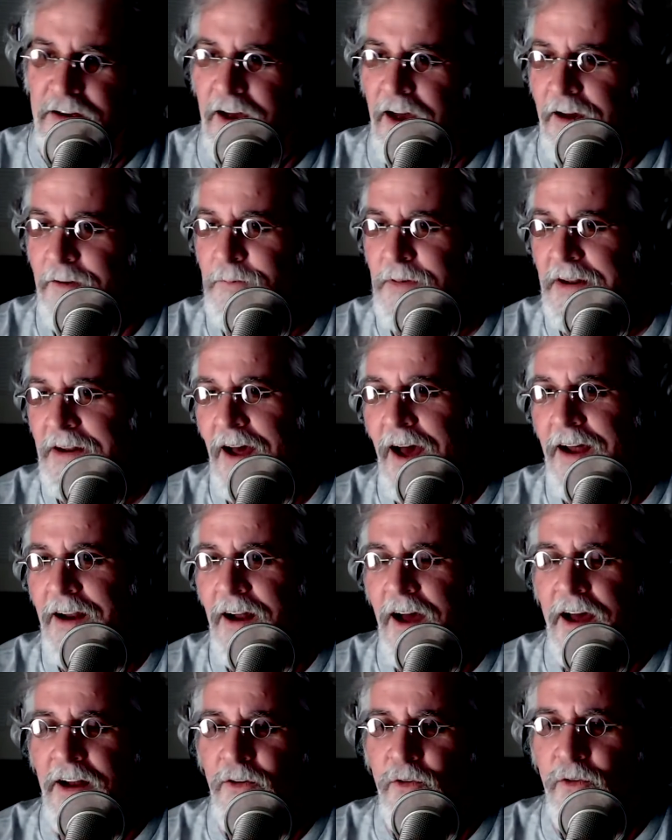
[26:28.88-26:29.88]
I mean, I,
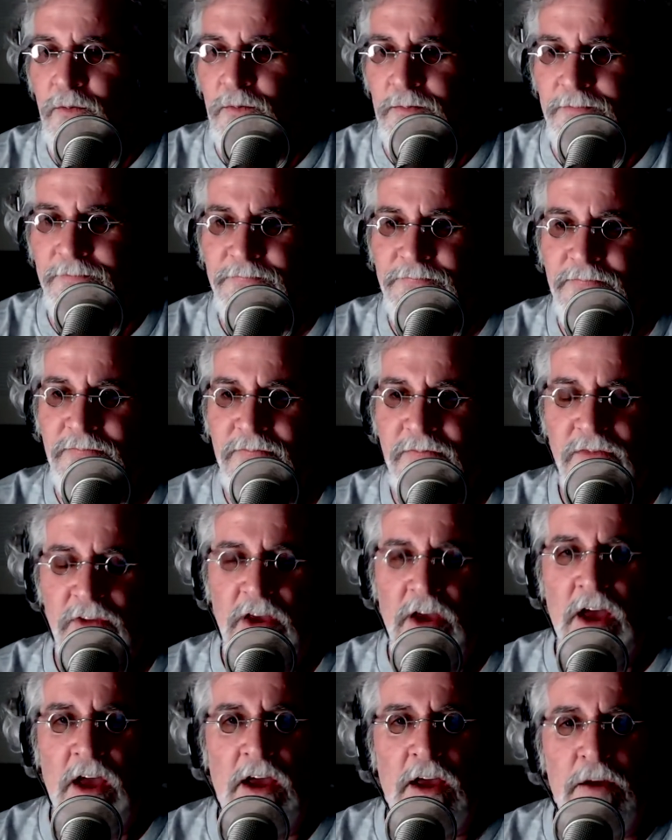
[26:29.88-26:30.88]
I don't.
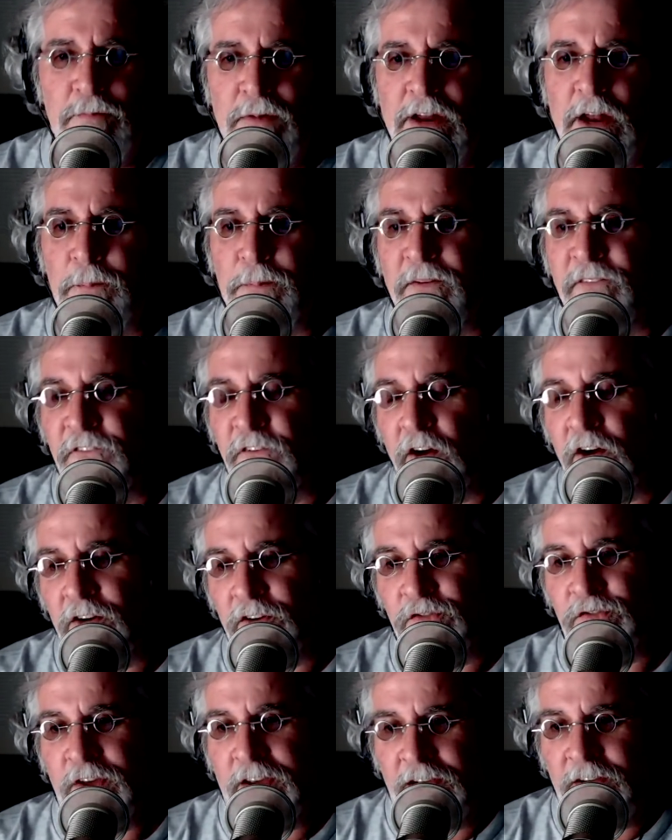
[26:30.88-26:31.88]
It may not be fair to
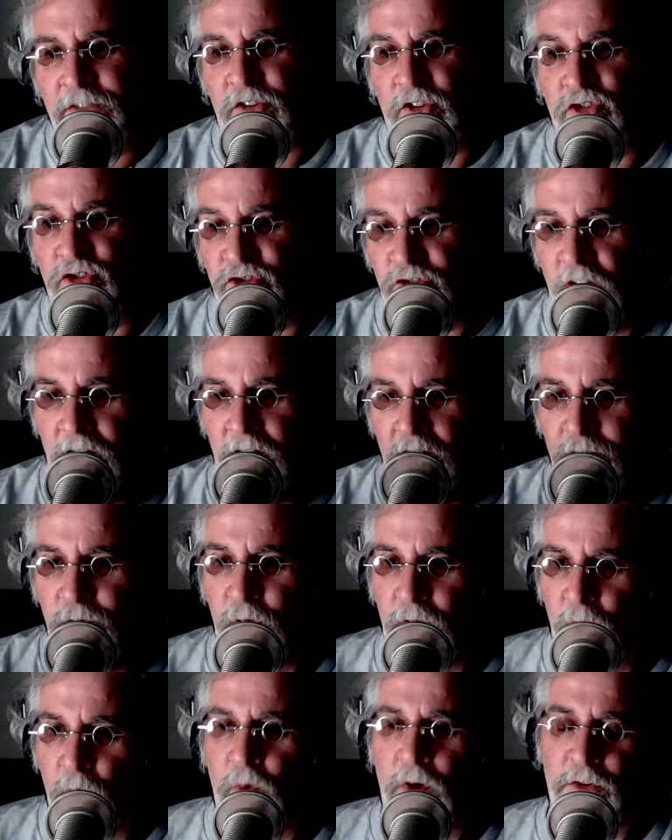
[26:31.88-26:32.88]
say it's a shell of
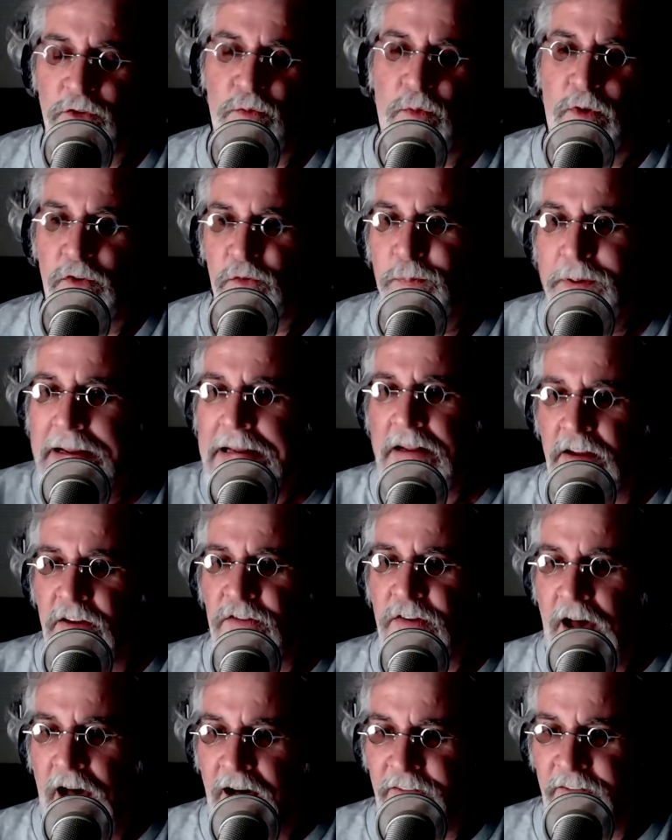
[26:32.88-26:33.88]
what it once was, but it
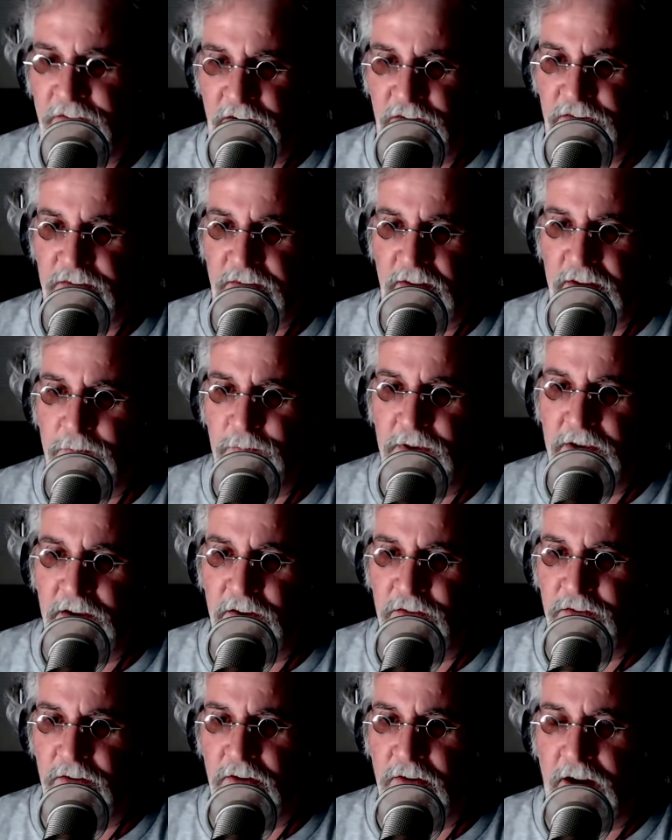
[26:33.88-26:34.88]
is obviously
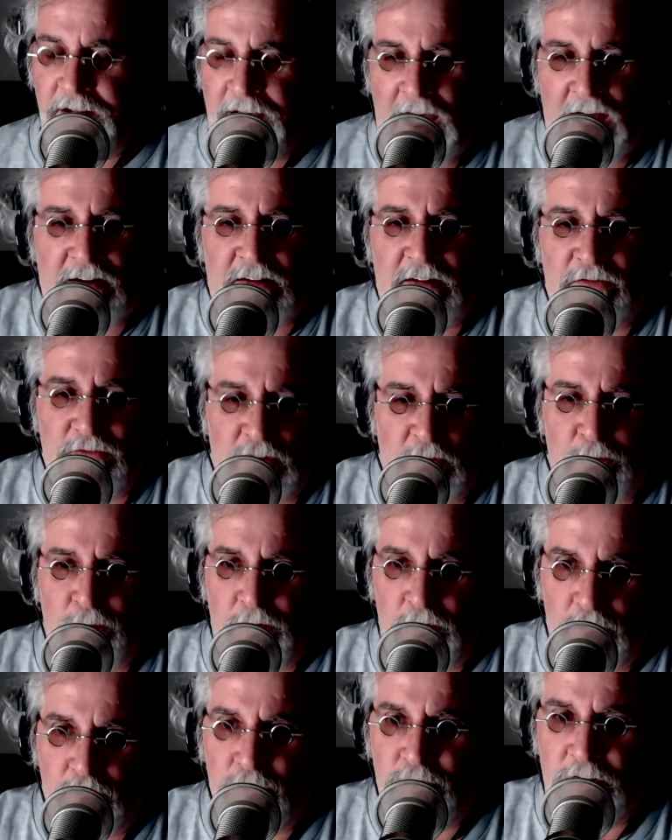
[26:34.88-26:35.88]
because they're not actively
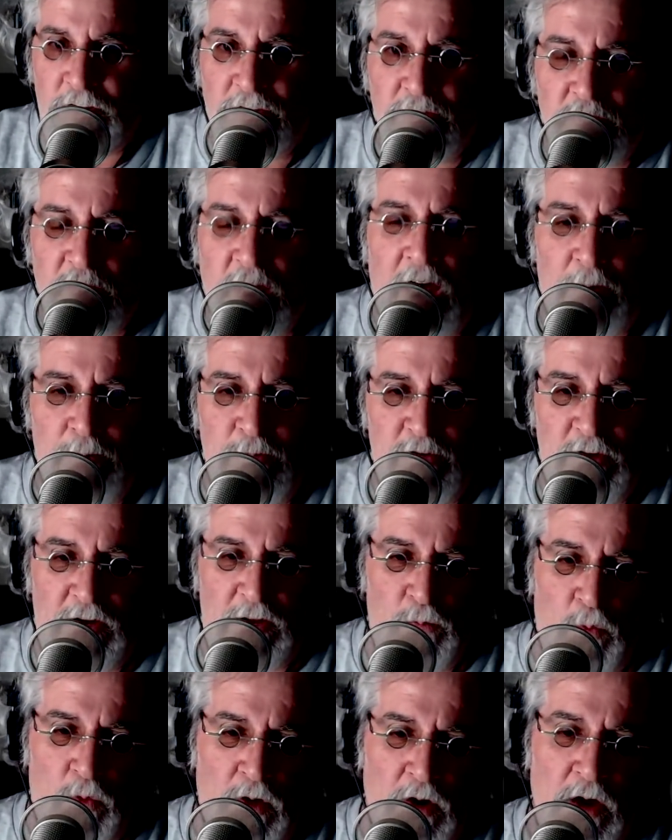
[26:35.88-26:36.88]
producing Saabs
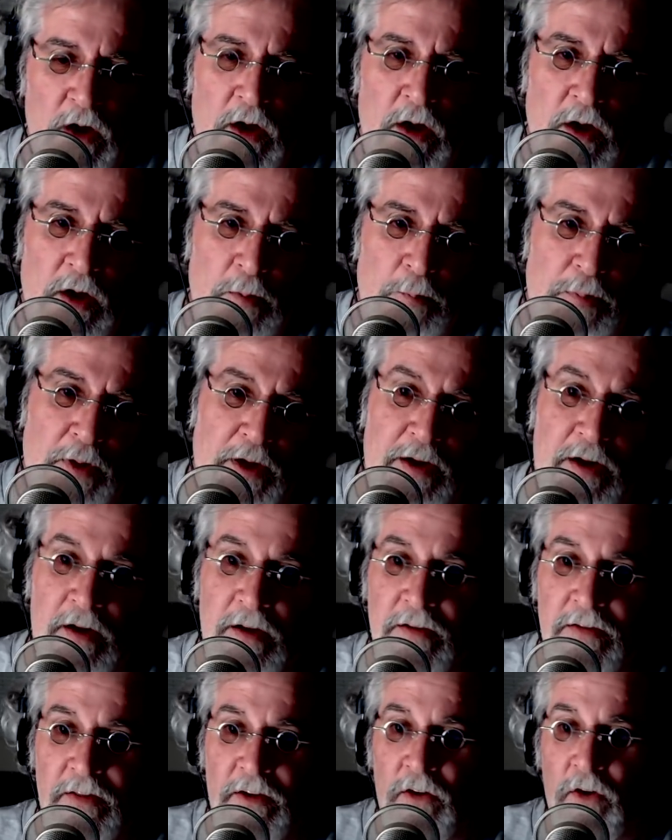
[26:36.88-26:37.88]
anymore. But
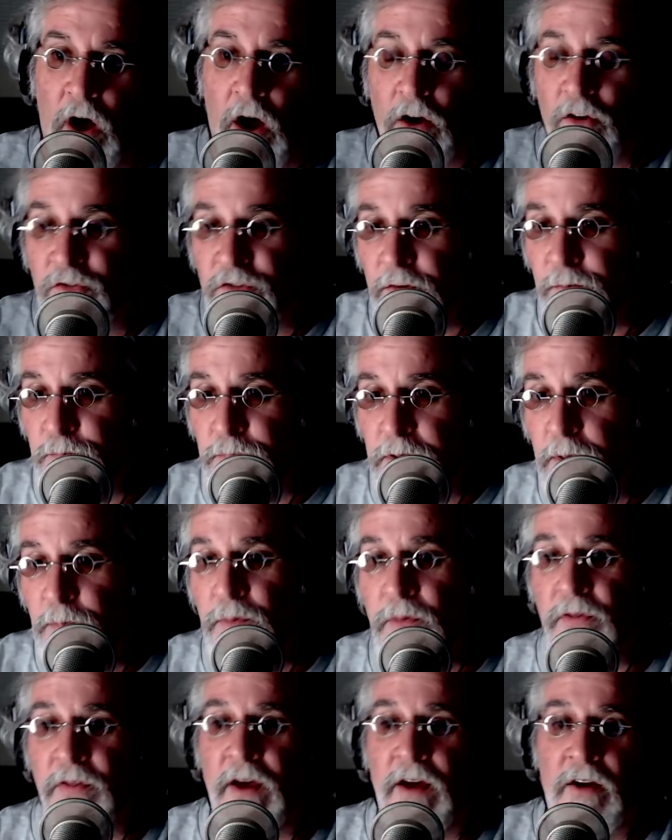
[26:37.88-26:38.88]
there are some
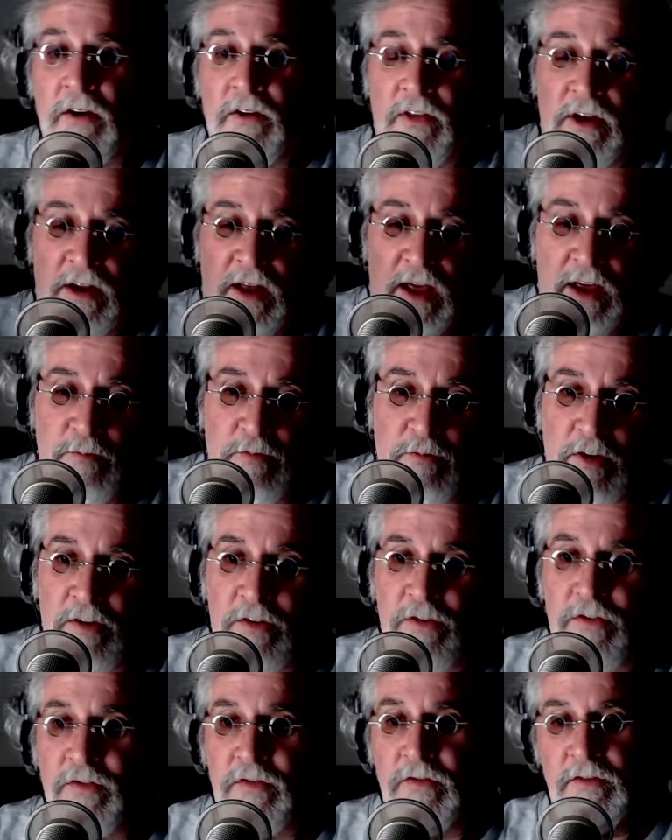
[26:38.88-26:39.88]
people there. The name
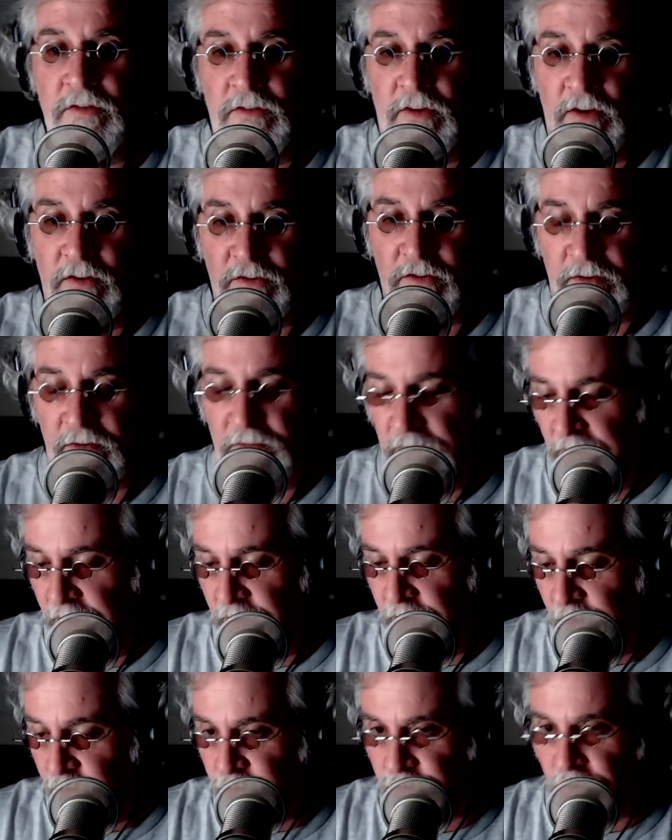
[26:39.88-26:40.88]
does does
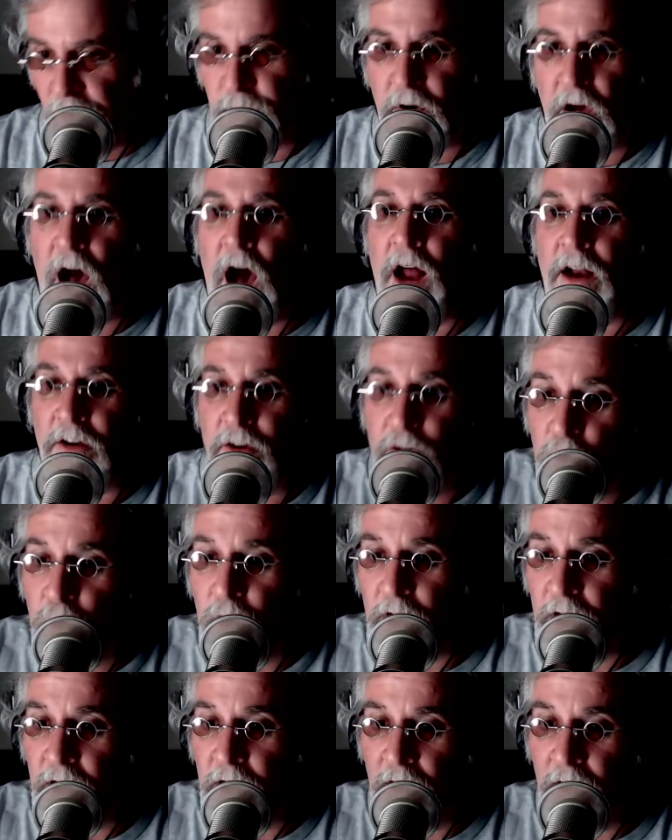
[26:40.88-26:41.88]
there's some
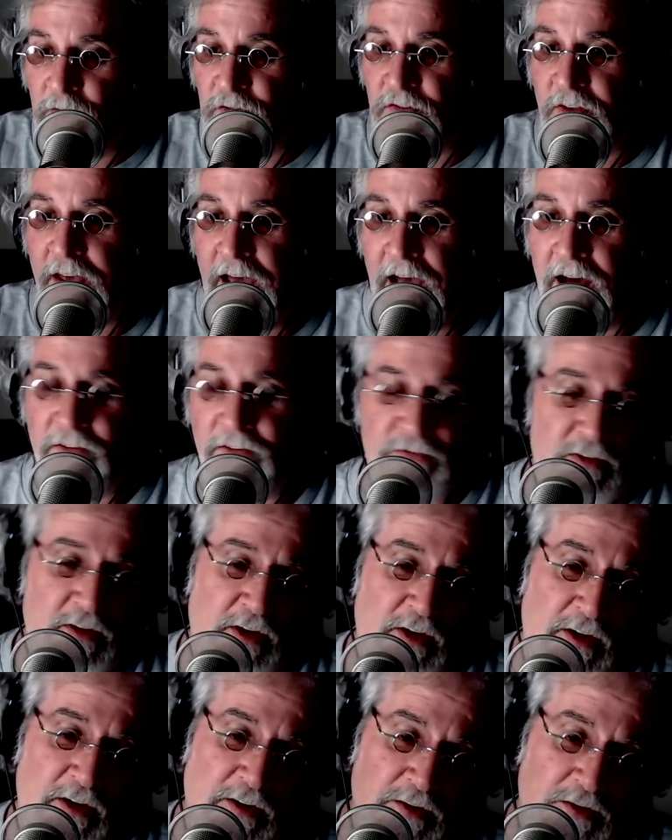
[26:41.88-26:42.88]
continuity of staff,
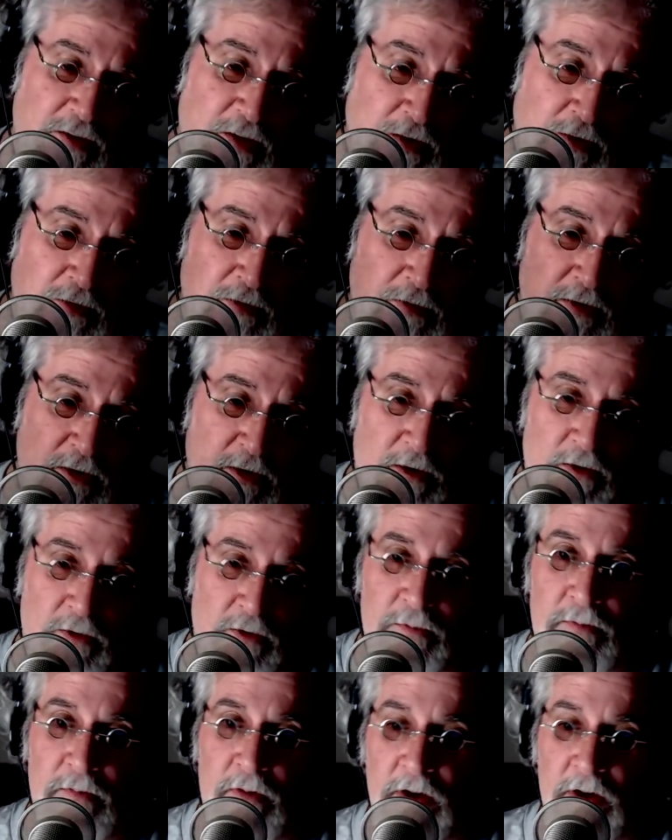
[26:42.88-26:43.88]
so you
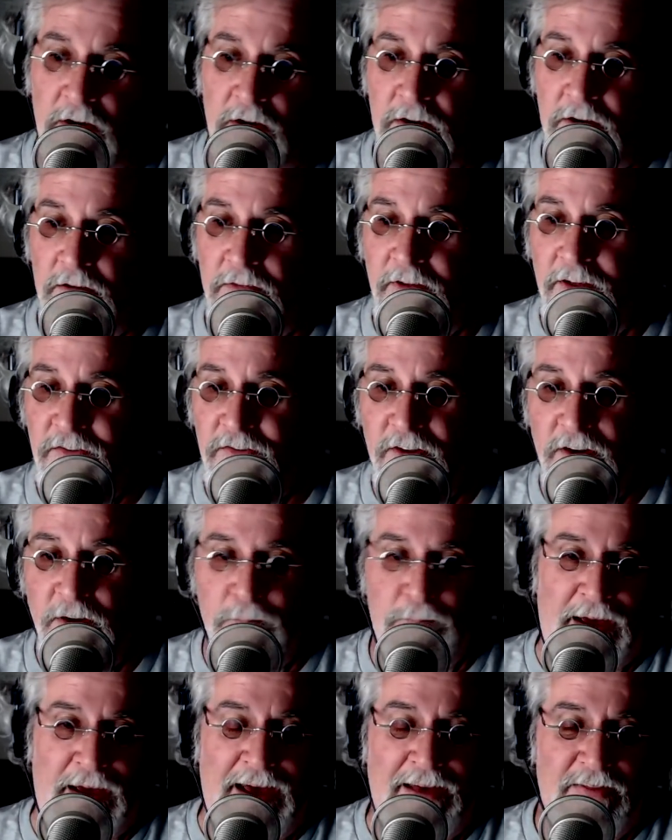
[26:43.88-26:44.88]
know uh, that's not a
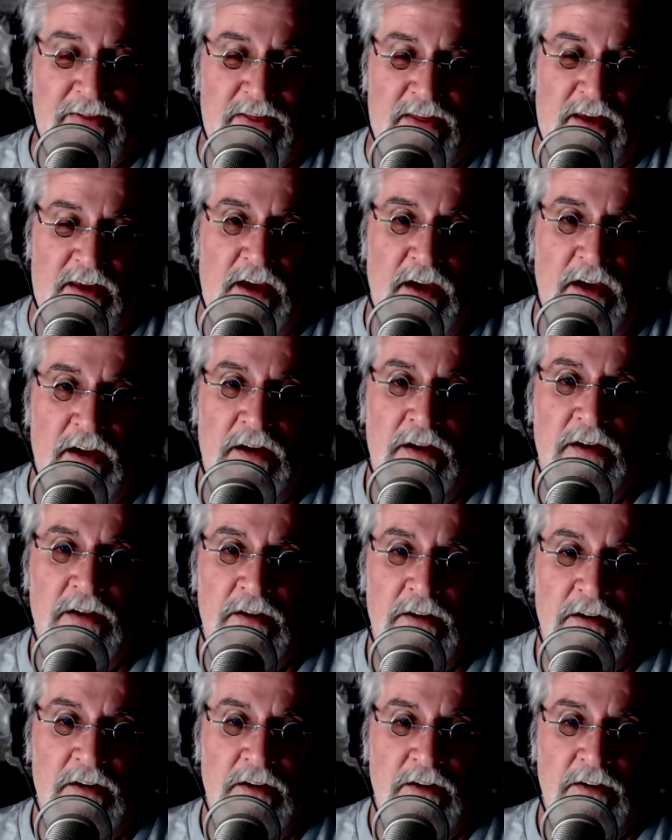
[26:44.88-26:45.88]
bad thing.
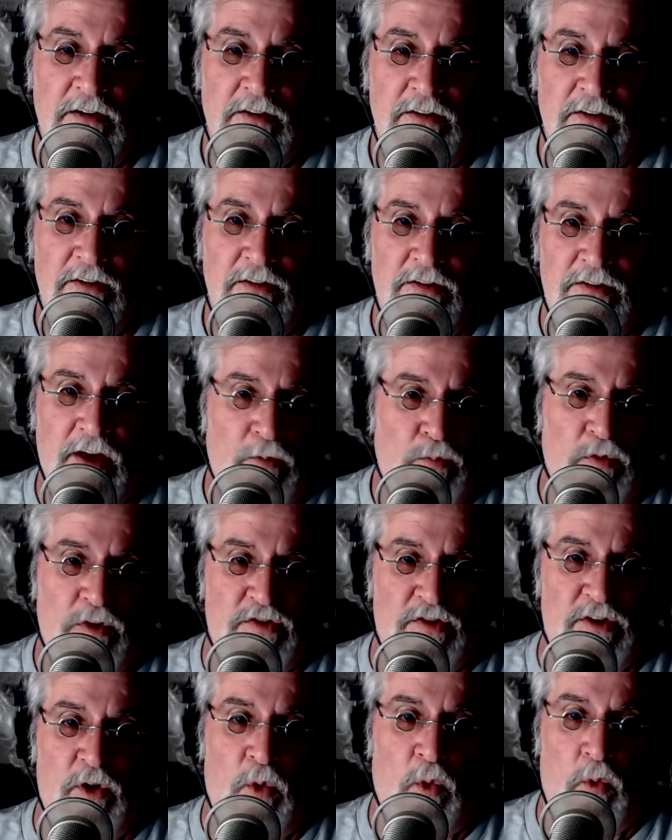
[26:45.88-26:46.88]
Saab hmm.
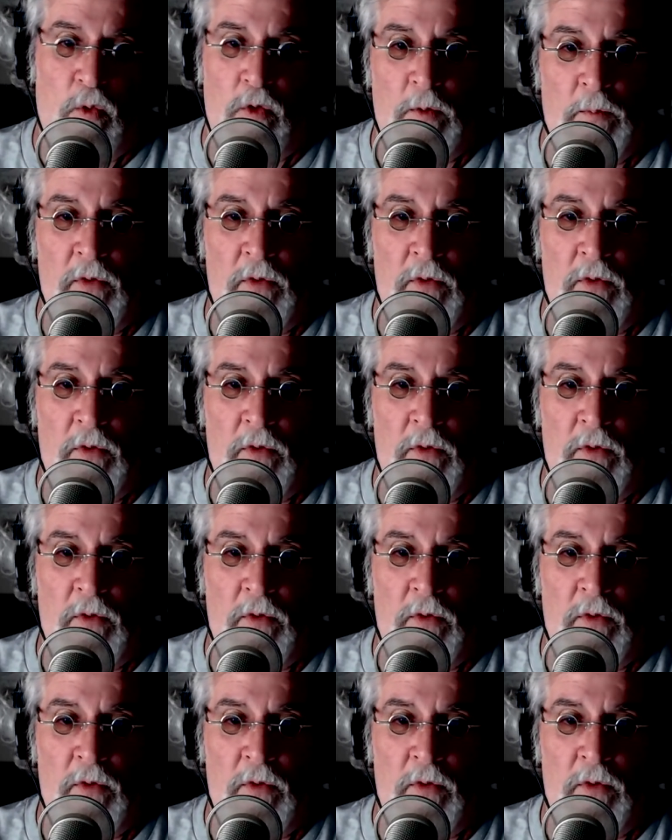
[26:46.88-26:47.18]
wasn't a horrible